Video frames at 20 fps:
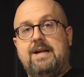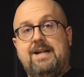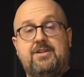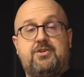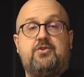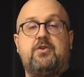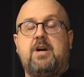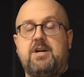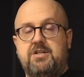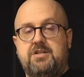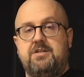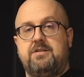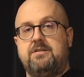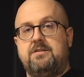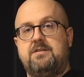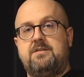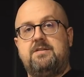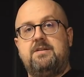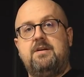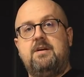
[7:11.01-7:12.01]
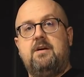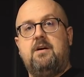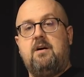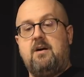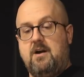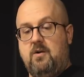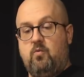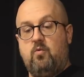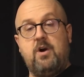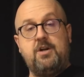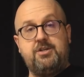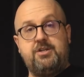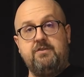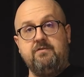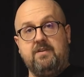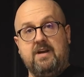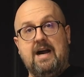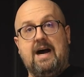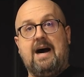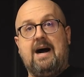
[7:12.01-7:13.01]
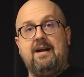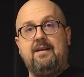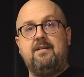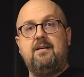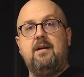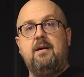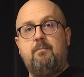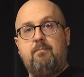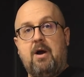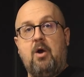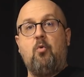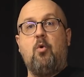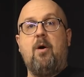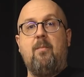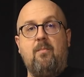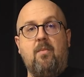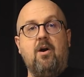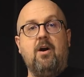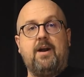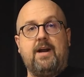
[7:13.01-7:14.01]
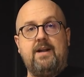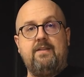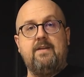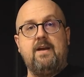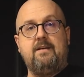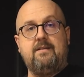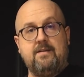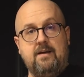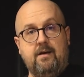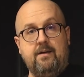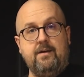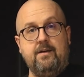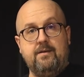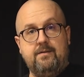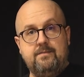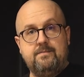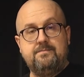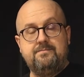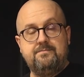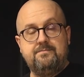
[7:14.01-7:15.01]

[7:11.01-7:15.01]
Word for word: instructions on what you've got by what marking they tell you.